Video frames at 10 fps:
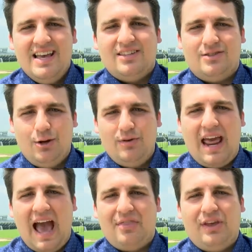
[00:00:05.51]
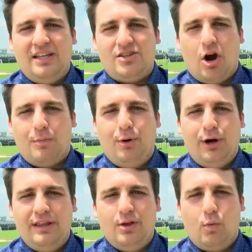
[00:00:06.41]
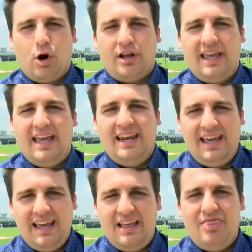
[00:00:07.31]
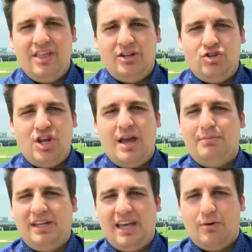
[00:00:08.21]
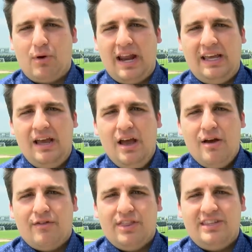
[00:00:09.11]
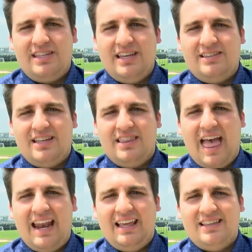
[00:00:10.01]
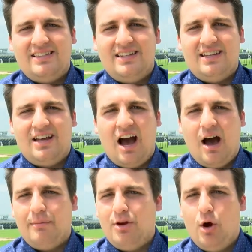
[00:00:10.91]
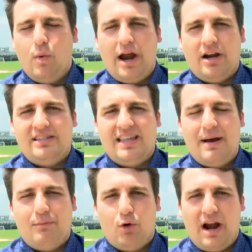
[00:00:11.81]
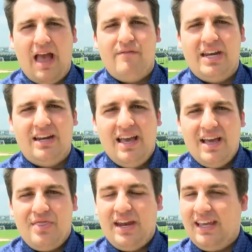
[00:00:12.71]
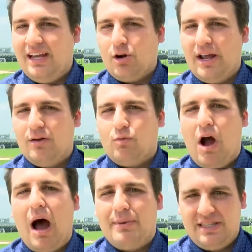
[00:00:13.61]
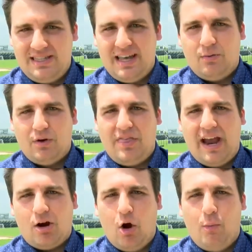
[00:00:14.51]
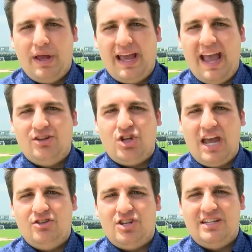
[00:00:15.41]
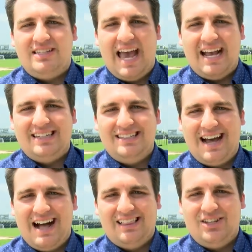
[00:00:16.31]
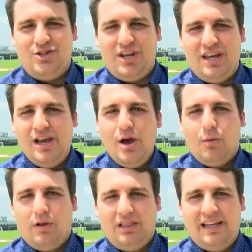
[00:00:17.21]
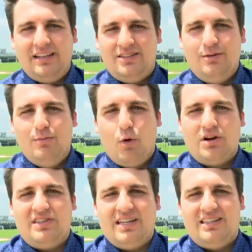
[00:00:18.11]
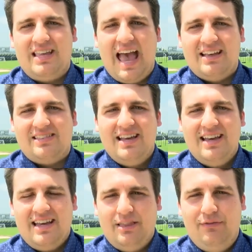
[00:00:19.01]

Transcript: student athletes are putting the work in in the gym to get ready for the season that is to come. Nowhere is that more evident than here in Robinson, where they are hoping a change in technology will lead to more success in the